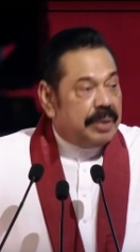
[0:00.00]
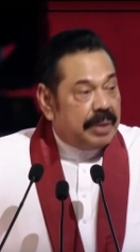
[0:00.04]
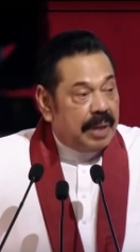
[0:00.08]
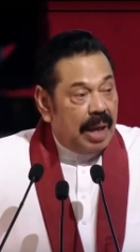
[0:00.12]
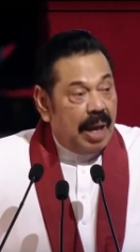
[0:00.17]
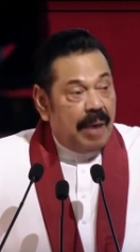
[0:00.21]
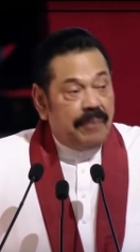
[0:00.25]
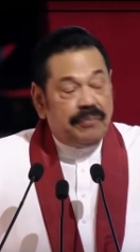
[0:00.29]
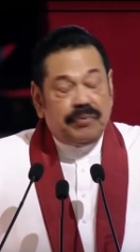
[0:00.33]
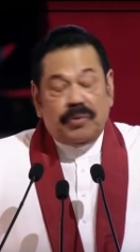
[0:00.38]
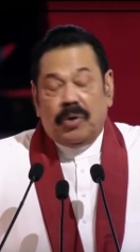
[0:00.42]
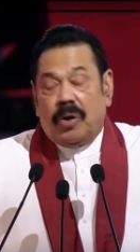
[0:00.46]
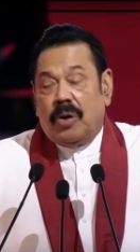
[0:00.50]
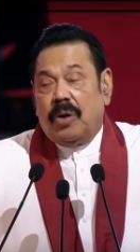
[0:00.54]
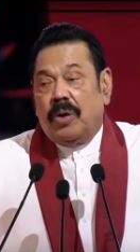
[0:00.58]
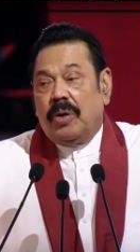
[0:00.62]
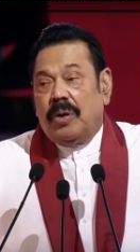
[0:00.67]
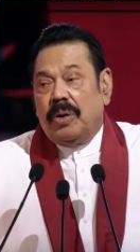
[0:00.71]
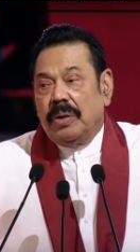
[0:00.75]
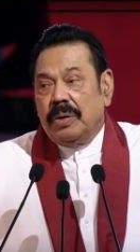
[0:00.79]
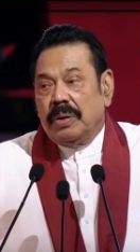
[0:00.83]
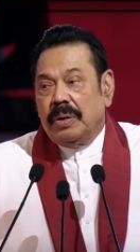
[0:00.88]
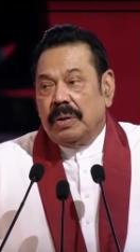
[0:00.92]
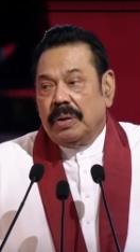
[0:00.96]

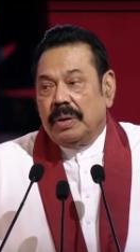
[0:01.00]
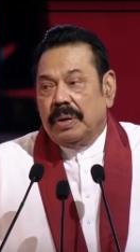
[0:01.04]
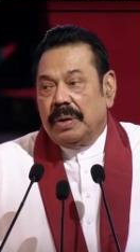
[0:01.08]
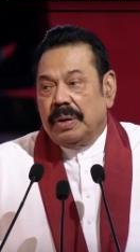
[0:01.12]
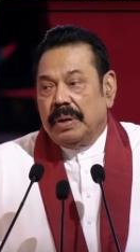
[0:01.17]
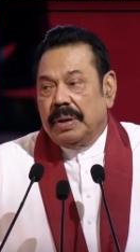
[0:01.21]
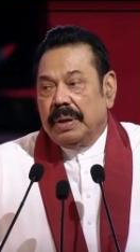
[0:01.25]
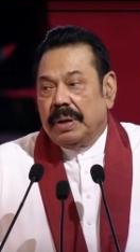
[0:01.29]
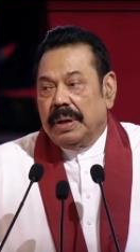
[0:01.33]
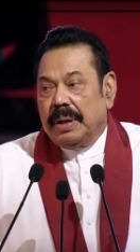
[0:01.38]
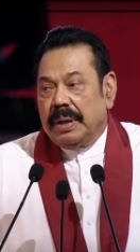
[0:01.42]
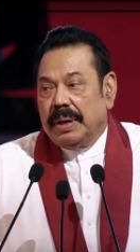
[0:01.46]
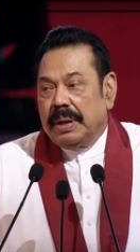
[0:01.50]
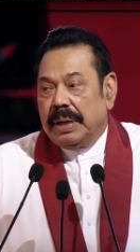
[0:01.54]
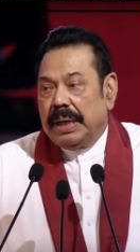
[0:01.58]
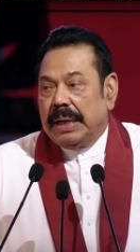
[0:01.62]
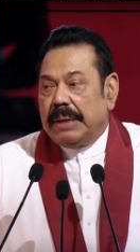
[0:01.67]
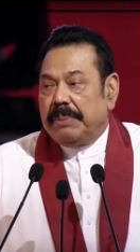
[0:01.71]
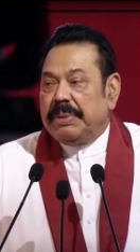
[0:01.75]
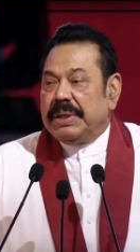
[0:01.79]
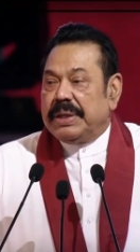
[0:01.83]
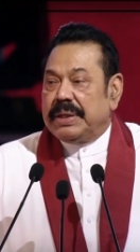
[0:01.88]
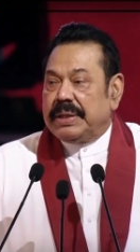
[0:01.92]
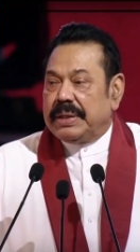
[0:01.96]
Therefore,
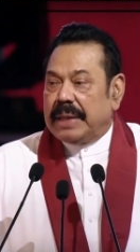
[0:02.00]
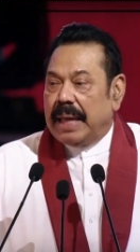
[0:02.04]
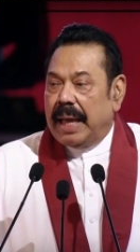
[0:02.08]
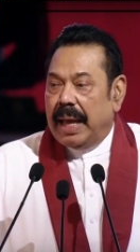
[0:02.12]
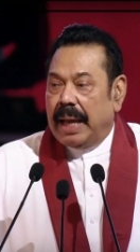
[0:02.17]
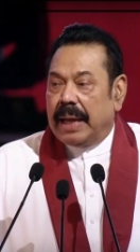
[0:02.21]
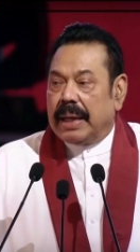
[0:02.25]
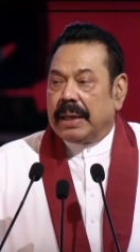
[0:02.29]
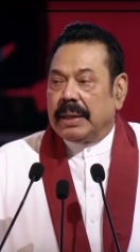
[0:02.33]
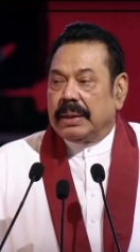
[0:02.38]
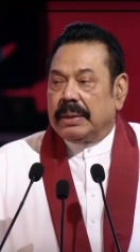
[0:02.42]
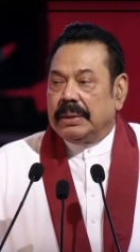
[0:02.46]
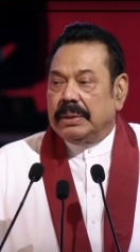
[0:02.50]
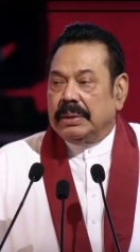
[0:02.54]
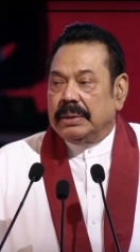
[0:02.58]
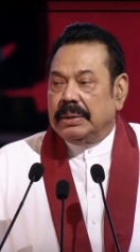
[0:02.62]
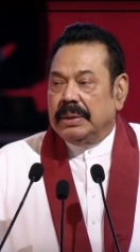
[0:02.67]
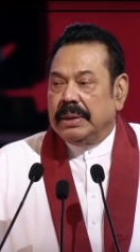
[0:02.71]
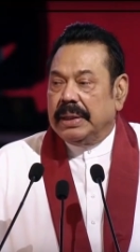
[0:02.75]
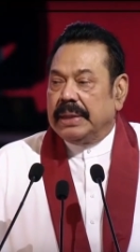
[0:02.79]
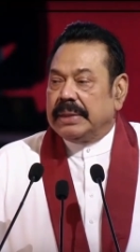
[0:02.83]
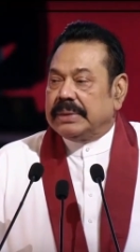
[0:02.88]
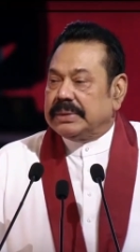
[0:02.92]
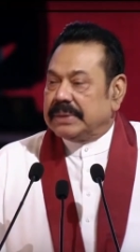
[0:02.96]
let me thank
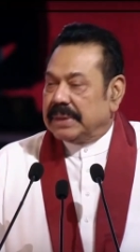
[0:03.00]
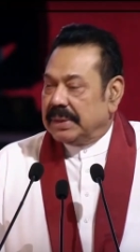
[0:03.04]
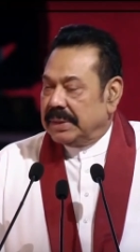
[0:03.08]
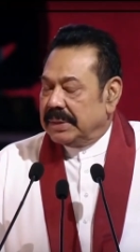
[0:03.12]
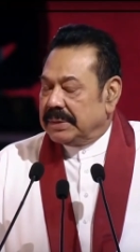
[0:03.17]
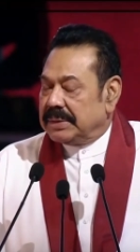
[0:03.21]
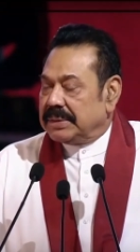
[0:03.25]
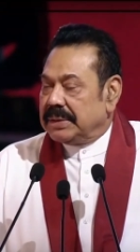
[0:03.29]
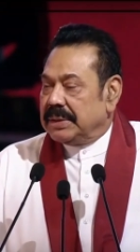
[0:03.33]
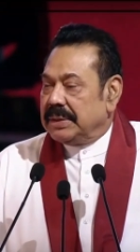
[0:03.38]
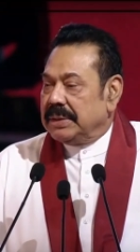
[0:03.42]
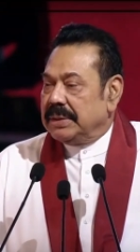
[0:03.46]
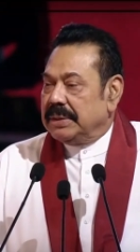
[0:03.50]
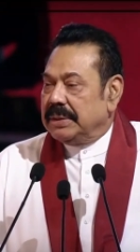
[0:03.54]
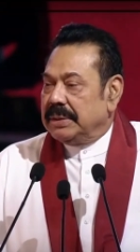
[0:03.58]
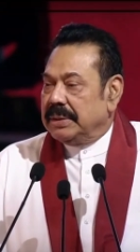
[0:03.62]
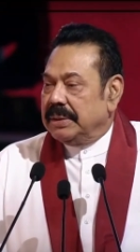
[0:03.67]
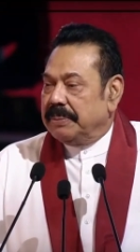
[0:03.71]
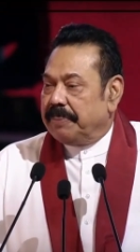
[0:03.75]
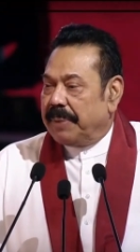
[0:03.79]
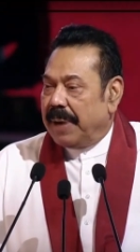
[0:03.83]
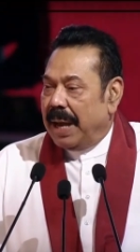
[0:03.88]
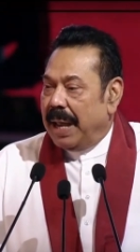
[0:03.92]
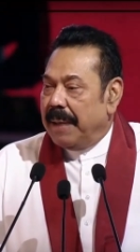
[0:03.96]
Her Excellency
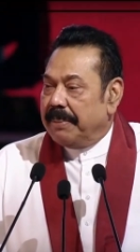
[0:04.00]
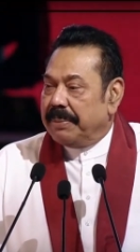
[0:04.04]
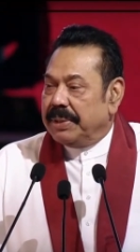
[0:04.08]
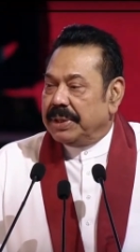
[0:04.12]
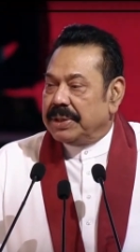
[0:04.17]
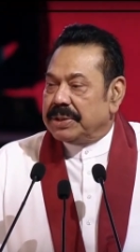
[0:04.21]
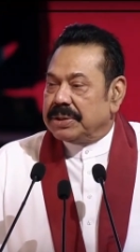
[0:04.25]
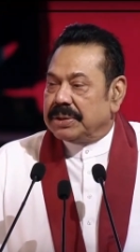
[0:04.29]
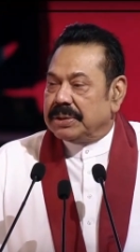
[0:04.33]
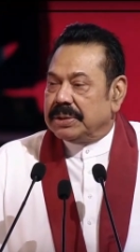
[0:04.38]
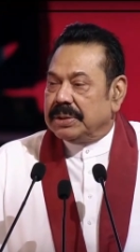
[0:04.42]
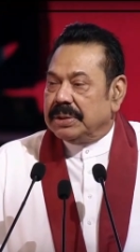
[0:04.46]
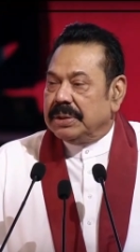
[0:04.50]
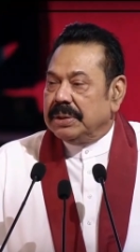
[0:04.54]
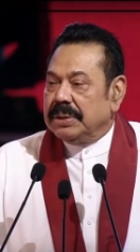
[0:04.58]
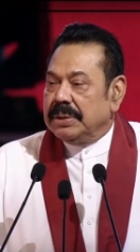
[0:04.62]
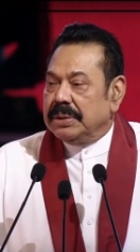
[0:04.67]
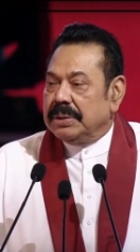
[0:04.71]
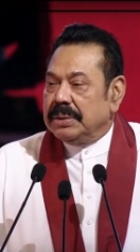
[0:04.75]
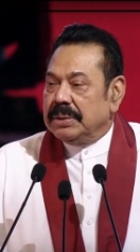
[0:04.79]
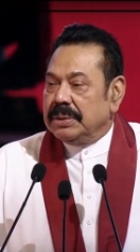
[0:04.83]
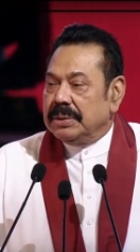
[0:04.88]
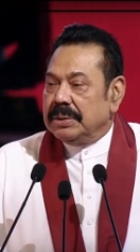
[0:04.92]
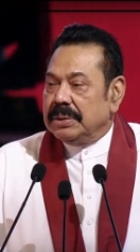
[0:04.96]
Prime Minister
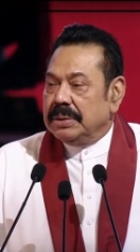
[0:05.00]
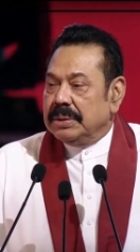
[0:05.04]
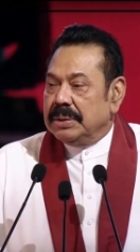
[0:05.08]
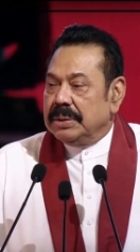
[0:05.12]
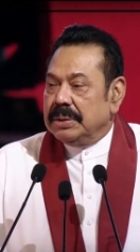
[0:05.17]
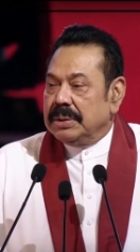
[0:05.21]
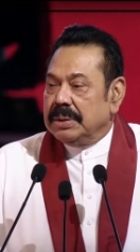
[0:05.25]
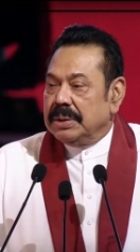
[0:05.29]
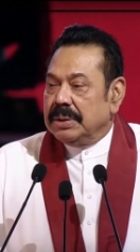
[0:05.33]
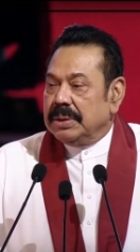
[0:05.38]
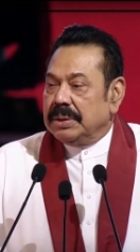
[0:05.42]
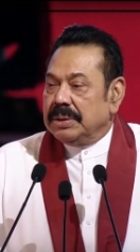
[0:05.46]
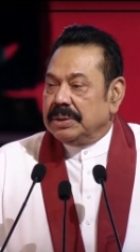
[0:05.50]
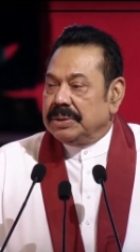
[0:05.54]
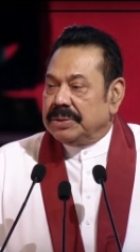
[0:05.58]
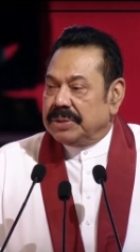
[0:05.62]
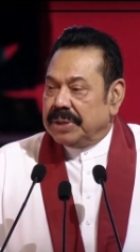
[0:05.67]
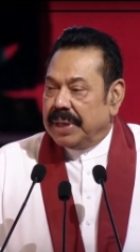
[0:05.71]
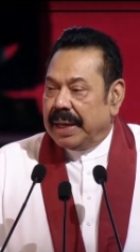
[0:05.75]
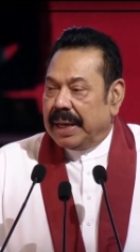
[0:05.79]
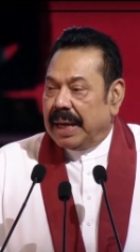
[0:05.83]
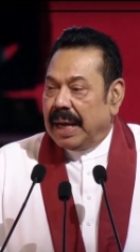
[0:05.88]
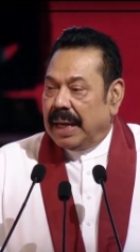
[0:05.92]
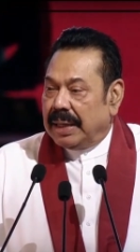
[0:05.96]

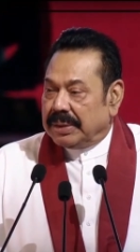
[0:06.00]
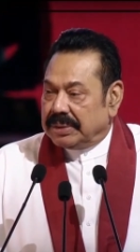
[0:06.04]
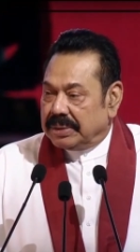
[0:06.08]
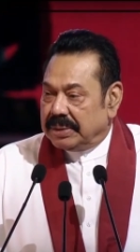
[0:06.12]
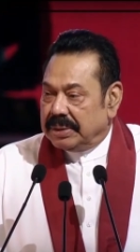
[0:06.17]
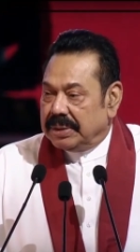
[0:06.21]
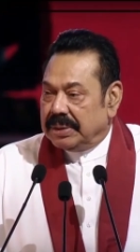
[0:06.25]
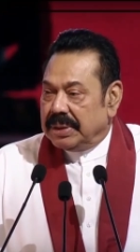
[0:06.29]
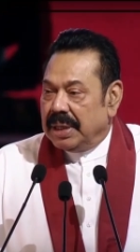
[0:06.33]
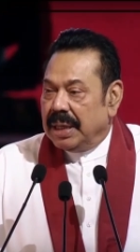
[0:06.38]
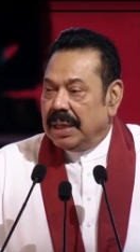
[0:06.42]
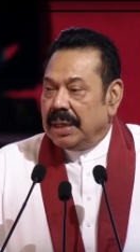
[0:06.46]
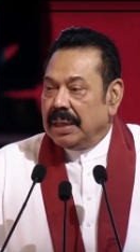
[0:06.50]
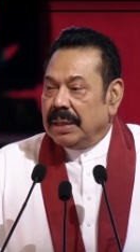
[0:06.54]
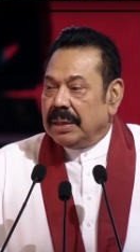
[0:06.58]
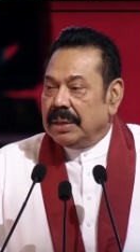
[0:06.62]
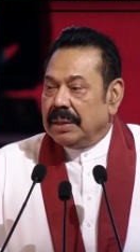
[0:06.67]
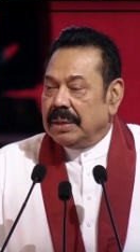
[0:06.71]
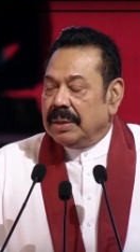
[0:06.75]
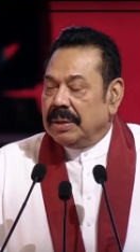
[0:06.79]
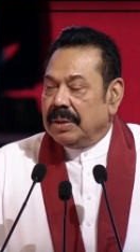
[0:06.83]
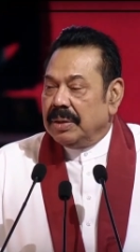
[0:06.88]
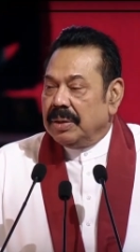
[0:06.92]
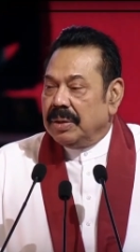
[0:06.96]
Sheikh Hasina
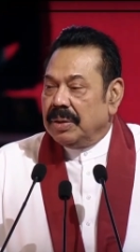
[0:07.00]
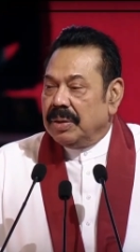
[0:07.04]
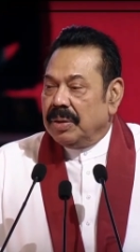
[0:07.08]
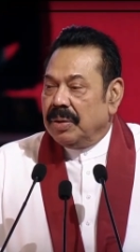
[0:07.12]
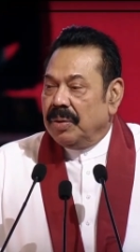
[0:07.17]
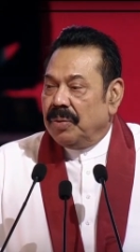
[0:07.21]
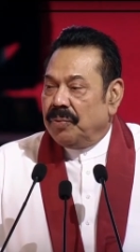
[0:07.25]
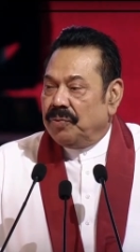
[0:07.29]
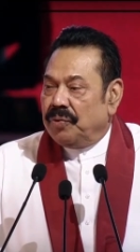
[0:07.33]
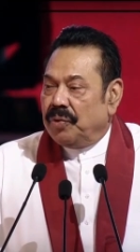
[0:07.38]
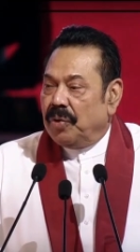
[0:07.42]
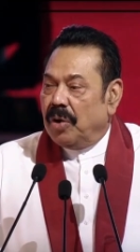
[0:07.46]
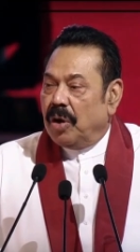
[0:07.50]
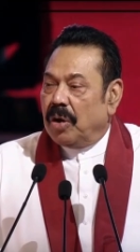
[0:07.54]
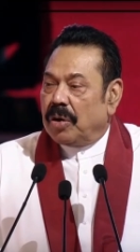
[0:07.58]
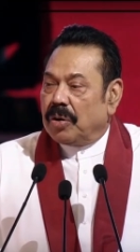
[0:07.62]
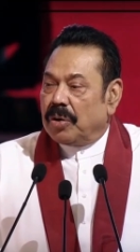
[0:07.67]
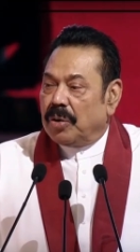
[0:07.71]
for